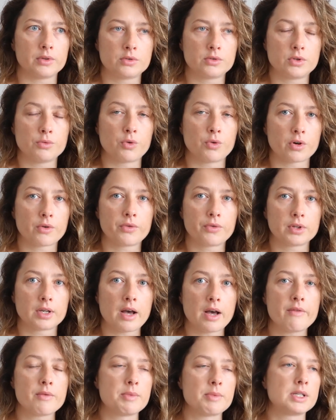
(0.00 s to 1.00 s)
to work for the
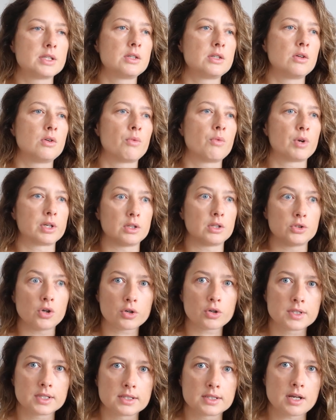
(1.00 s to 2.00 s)
government, you know, where the
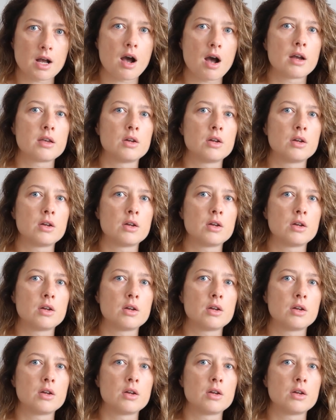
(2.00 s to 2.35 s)
doctors are,